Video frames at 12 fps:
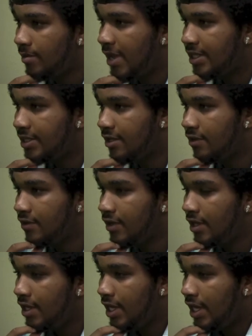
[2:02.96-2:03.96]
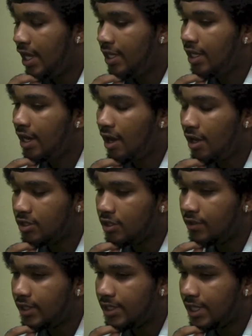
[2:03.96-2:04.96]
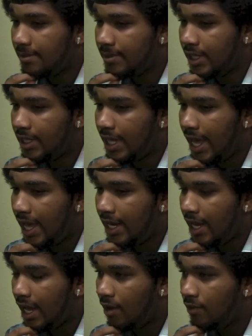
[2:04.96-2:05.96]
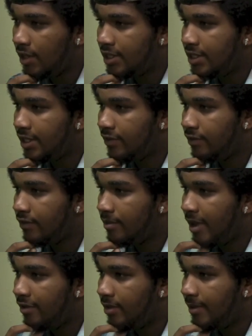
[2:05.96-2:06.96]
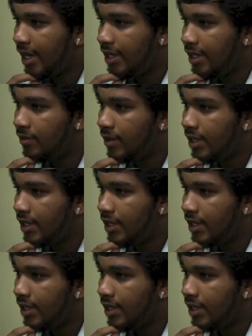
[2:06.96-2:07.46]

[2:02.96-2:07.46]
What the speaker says: with myself. And then I also accepted that I was different from everybody.